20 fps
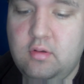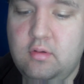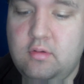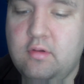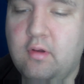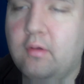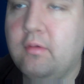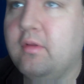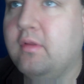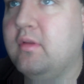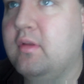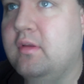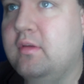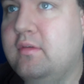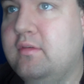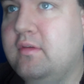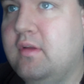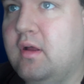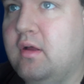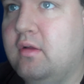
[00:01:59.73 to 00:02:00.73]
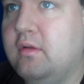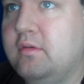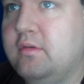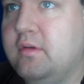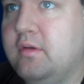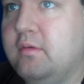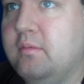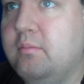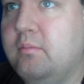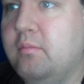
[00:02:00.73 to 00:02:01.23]
Total
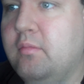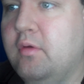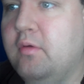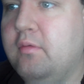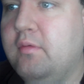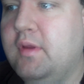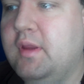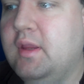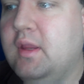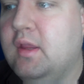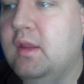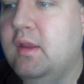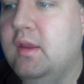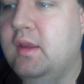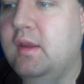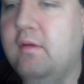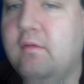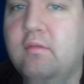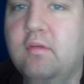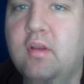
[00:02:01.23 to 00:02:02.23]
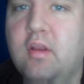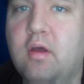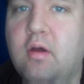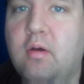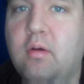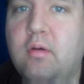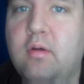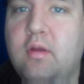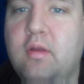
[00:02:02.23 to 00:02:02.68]
nostalgia movie, even though